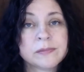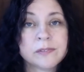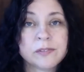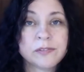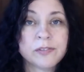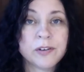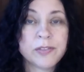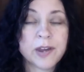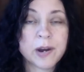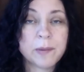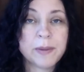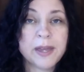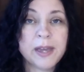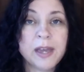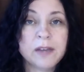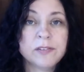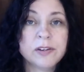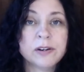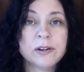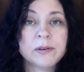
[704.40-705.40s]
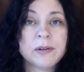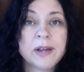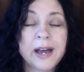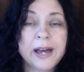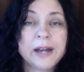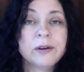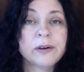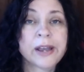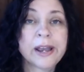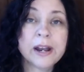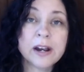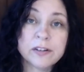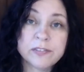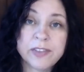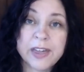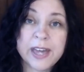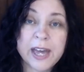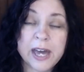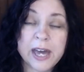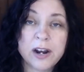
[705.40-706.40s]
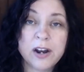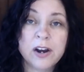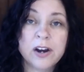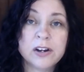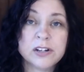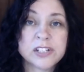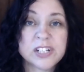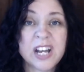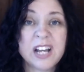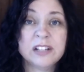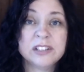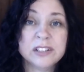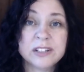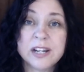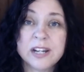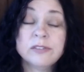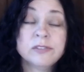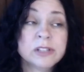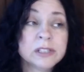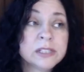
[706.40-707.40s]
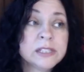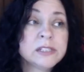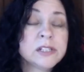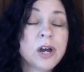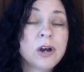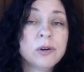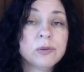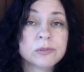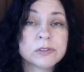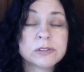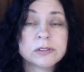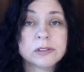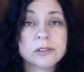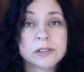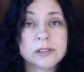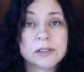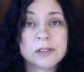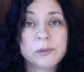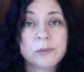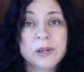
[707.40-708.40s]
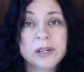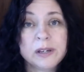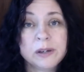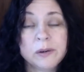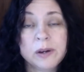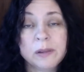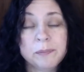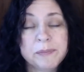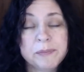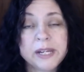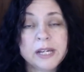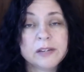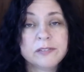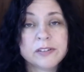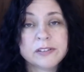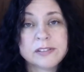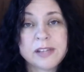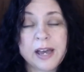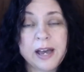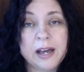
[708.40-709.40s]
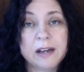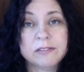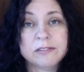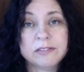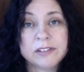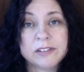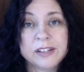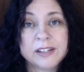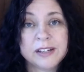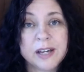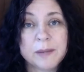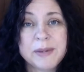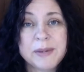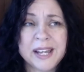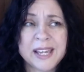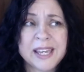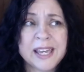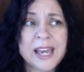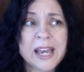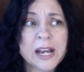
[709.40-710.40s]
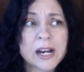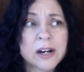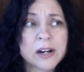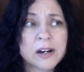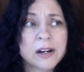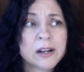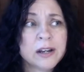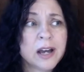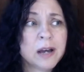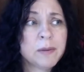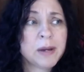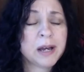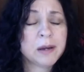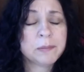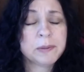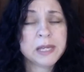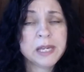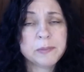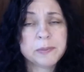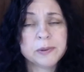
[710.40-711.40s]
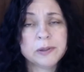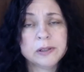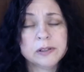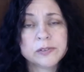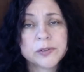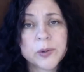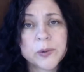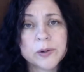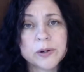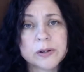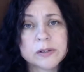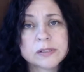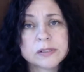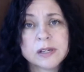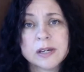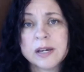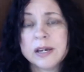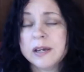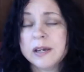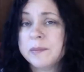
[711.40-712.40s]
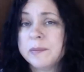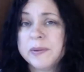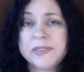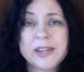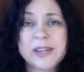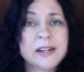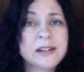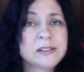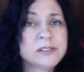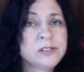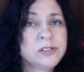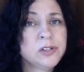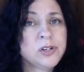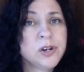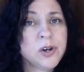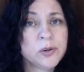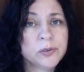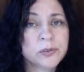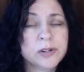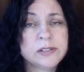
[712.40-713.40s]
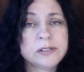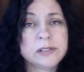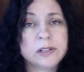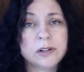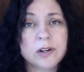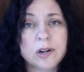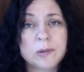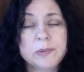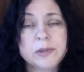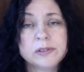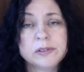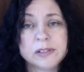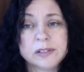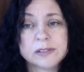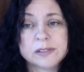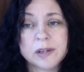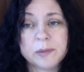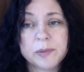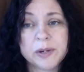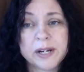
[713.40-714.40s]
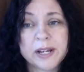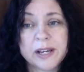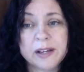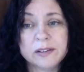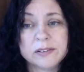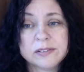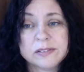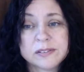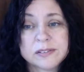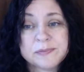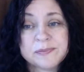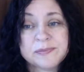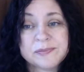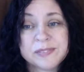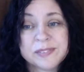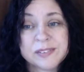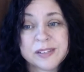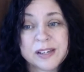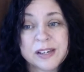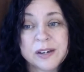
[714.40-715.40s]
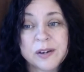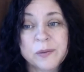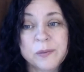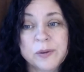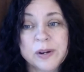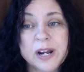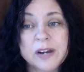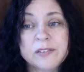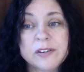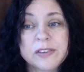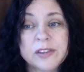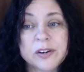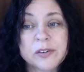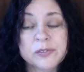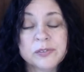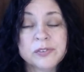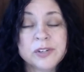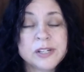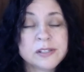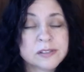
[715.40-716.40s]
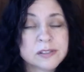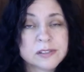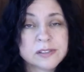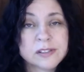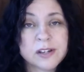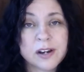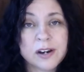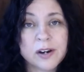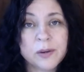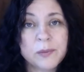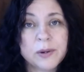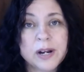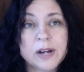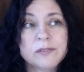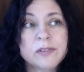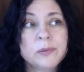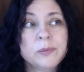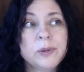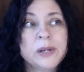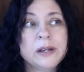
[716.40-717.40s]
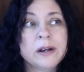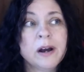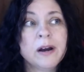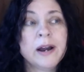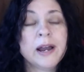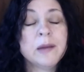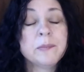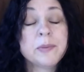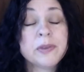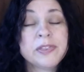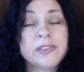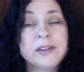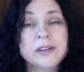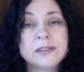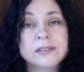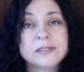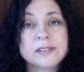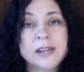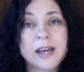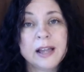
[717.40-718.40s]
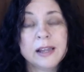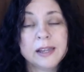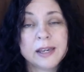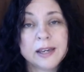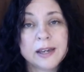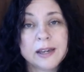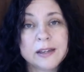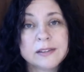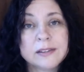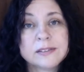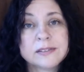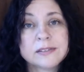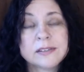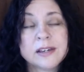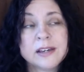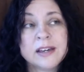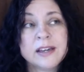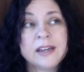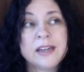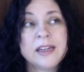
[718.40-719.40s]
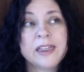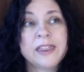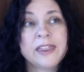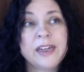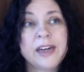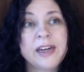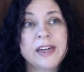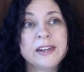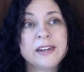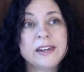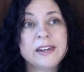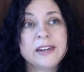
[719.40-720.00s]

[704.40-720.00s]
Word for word: for their behavior. I don't care if they had a hard childhood. I really don't. Many of us have. I mean, I care about people, of course, but that is no reason to go abusing someone else. Whatever their reasons are, our empathy is telling us that,